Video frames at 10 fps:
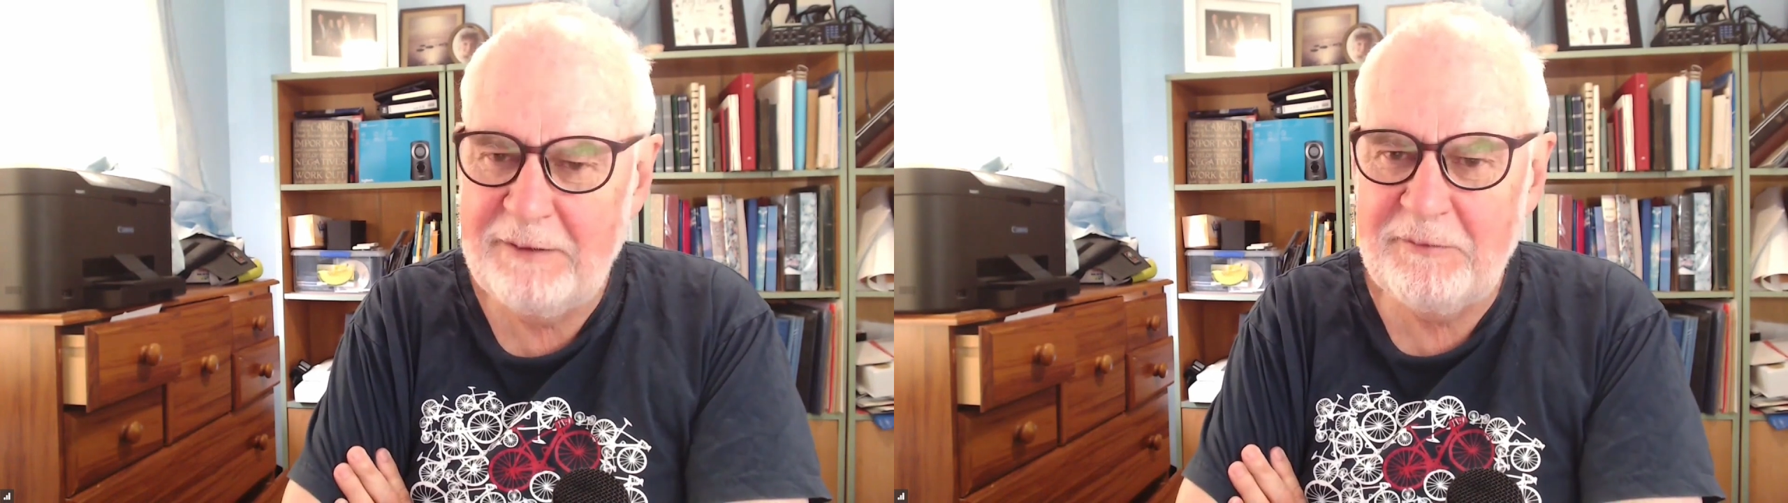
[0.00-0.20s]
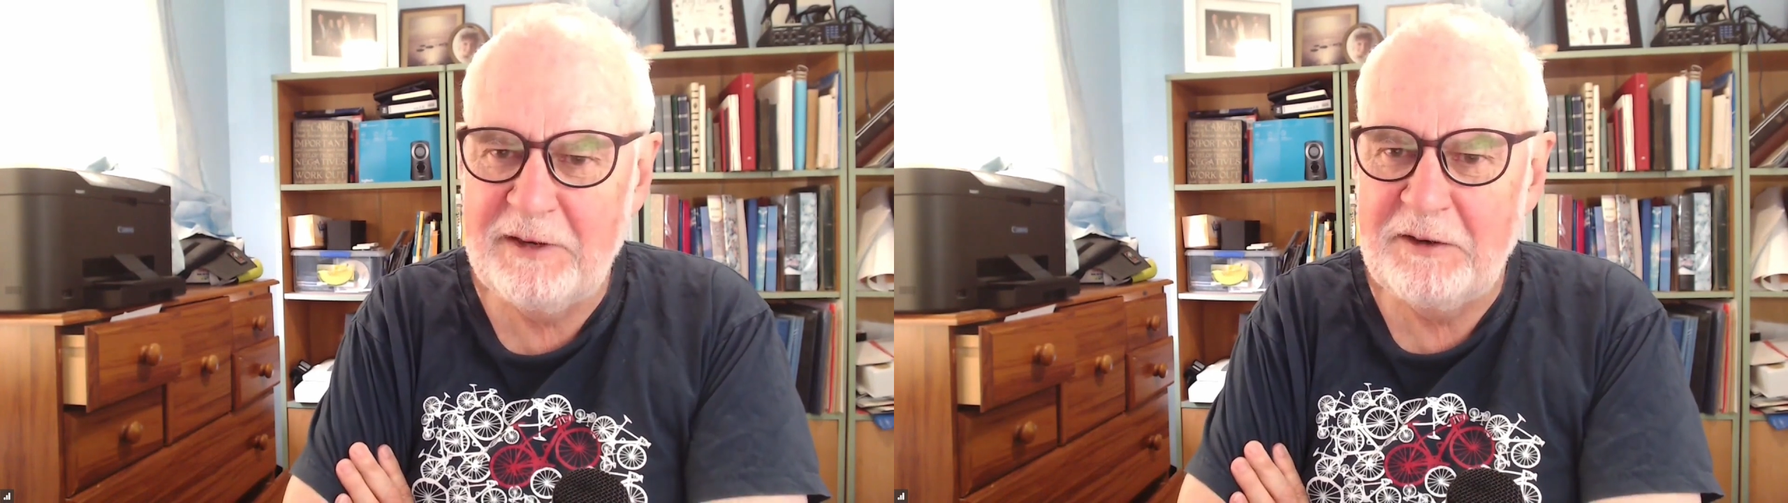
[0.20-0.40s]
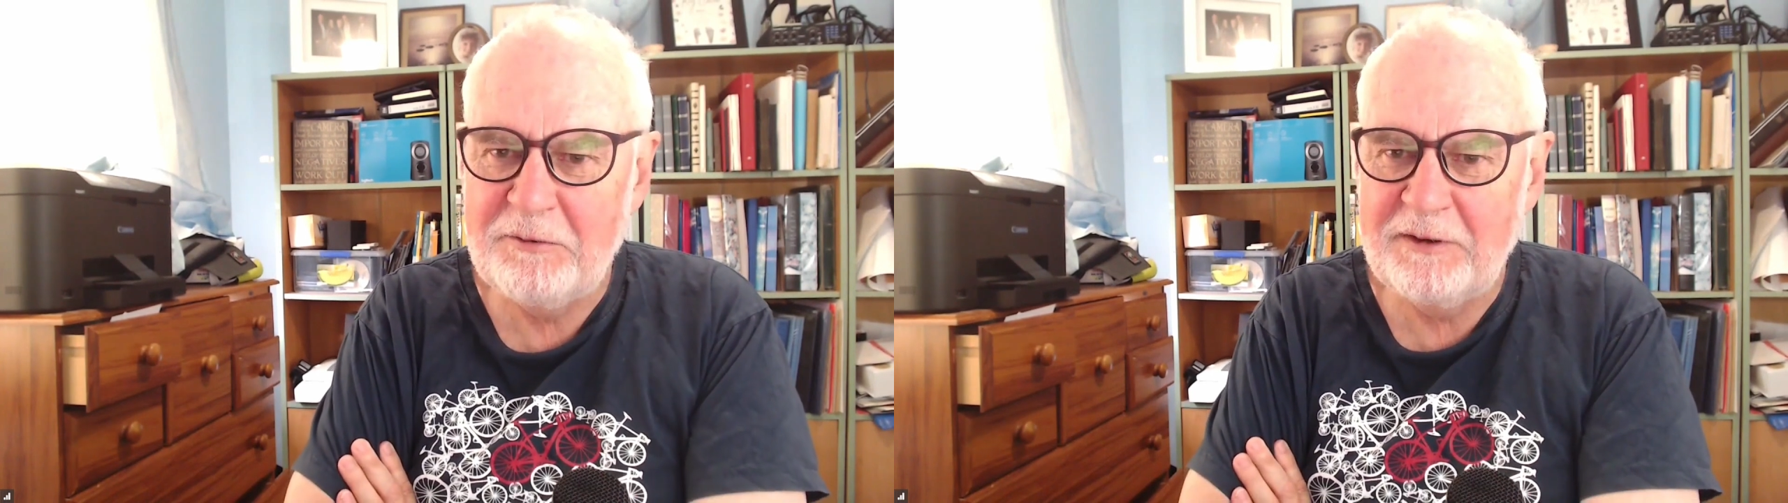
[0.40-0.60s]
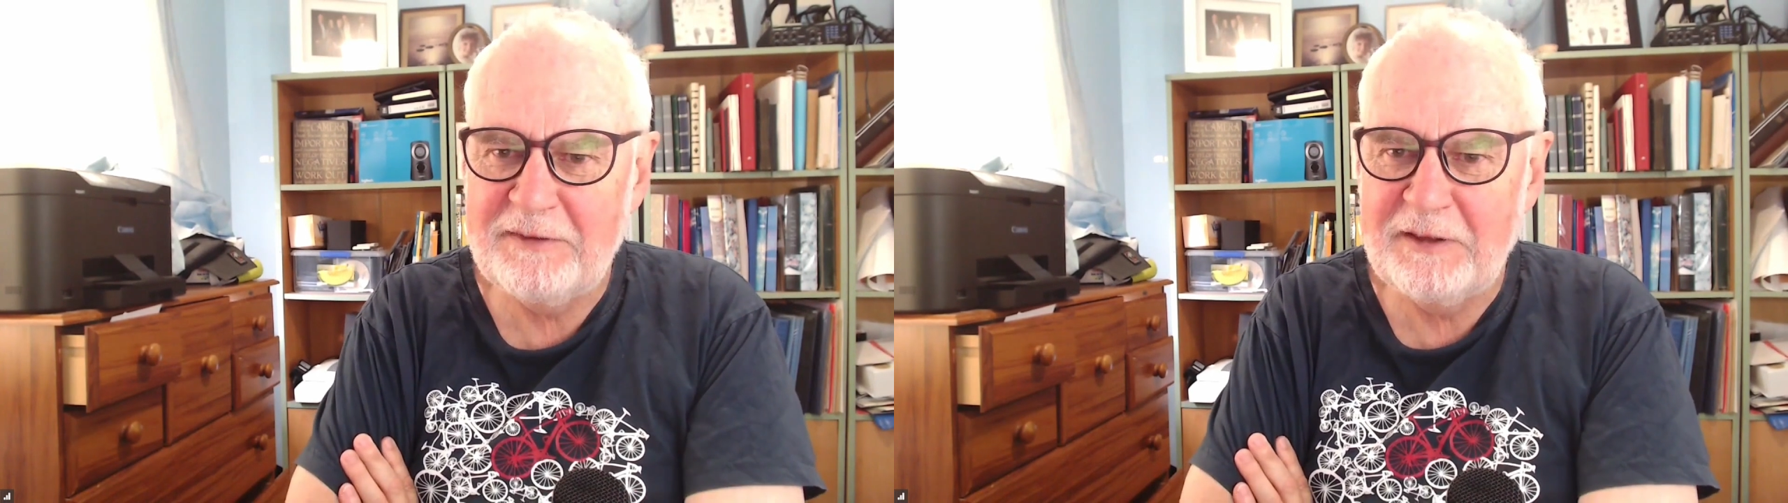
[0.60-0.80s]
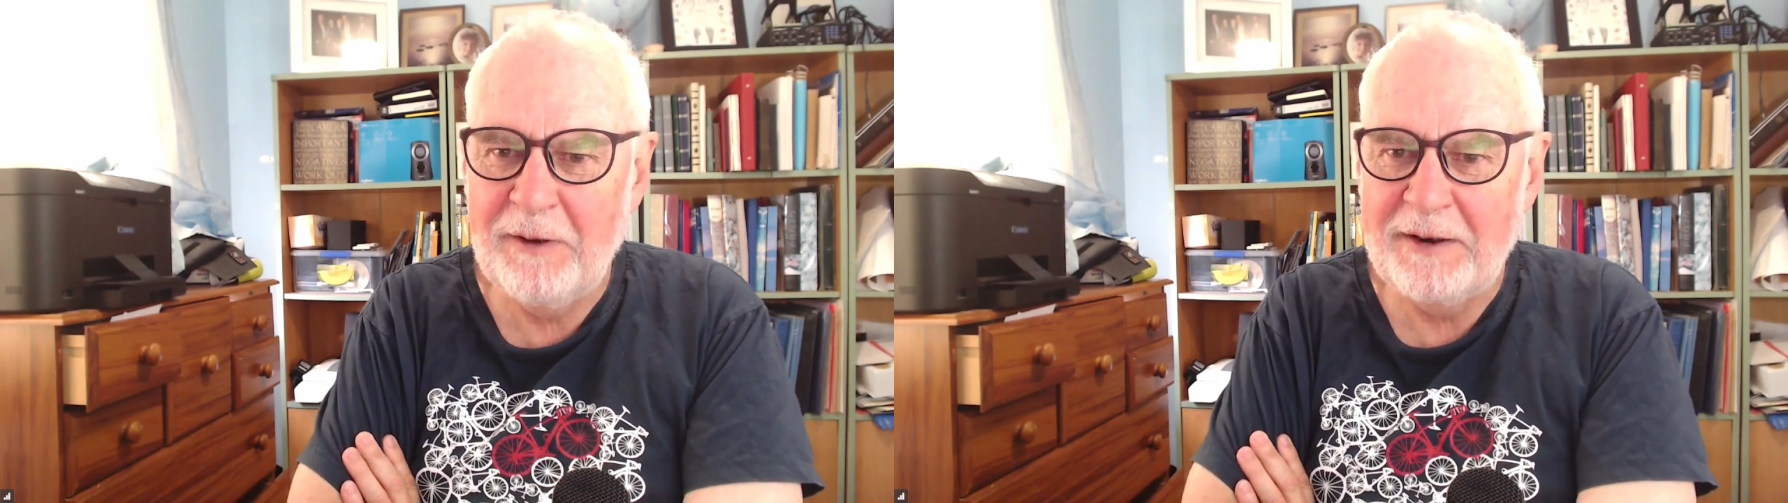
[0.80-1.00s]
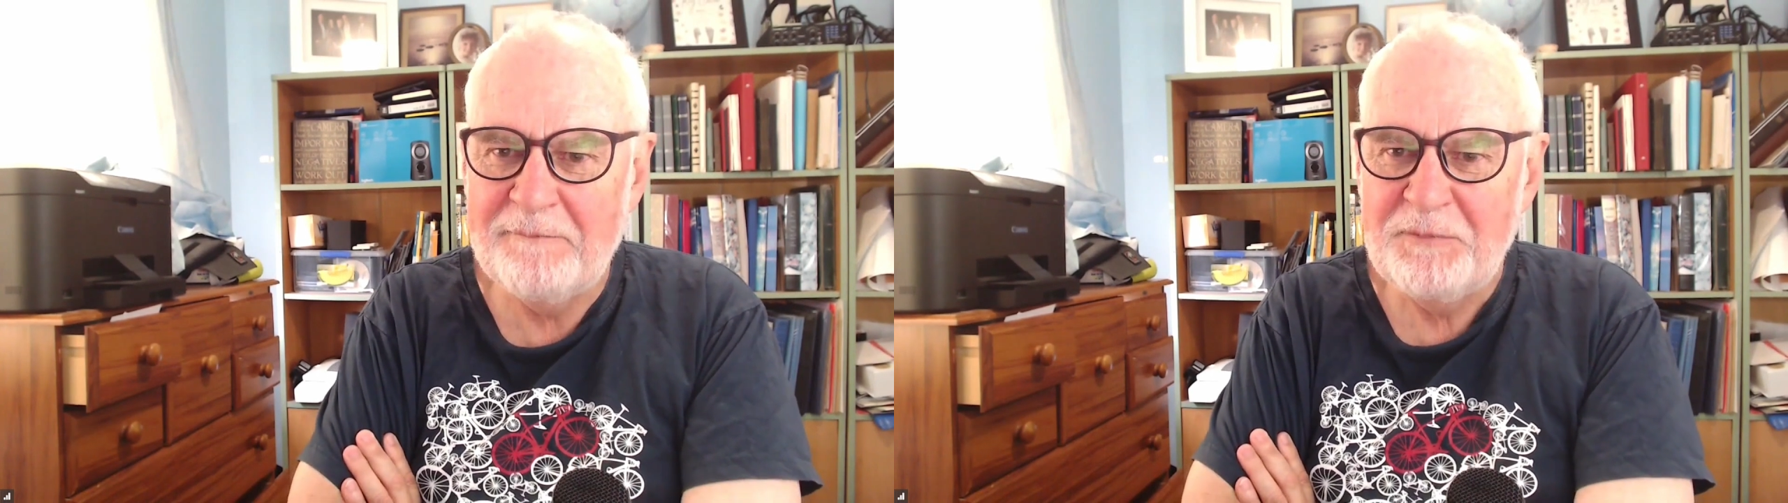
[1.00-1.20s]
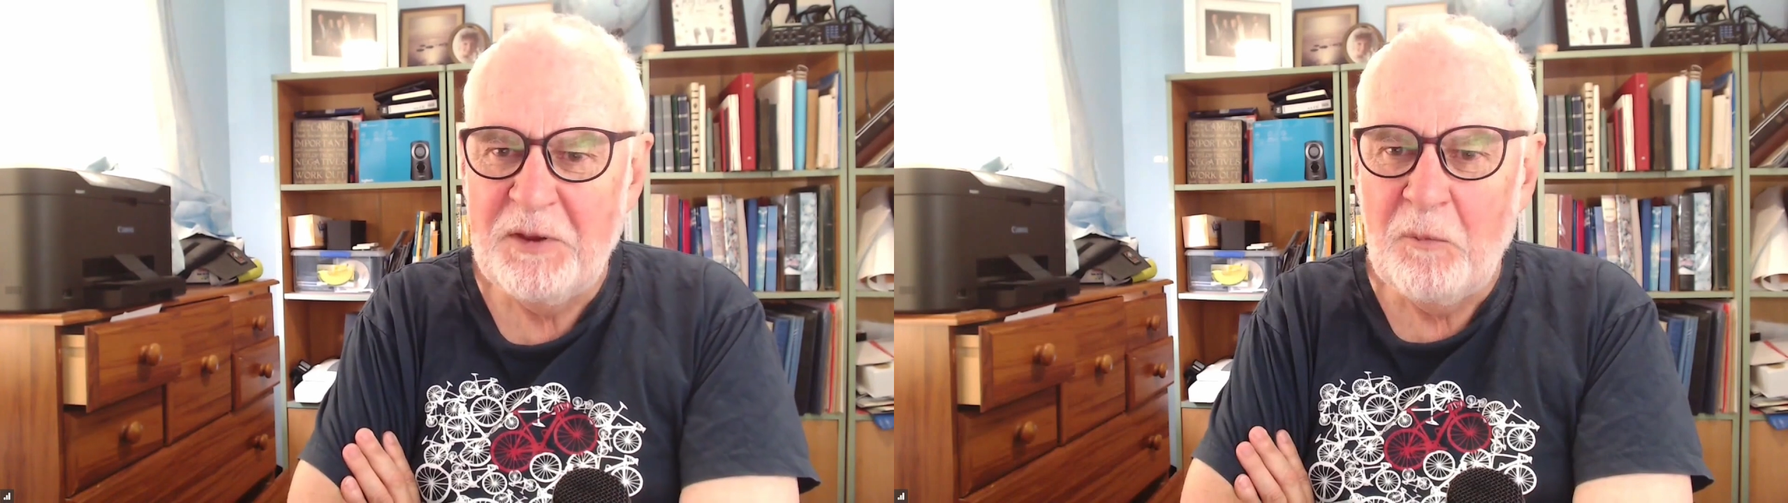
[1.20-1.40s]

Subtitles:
Now, that was an interesting one.